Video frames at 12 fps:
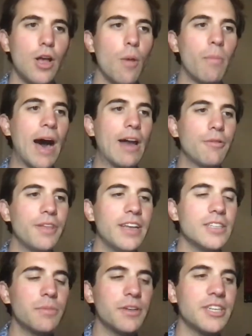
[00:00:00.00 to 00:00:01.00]
but I don't think
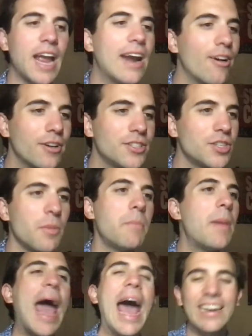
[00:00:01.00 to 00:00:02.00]
it's because Arians is a
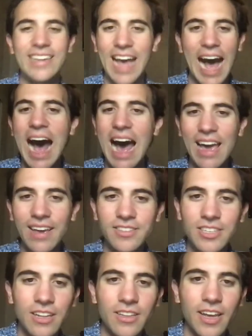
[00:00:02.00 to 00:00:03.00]
bad guy. It's
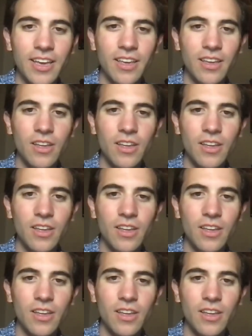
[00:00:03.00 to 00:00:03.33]
not like,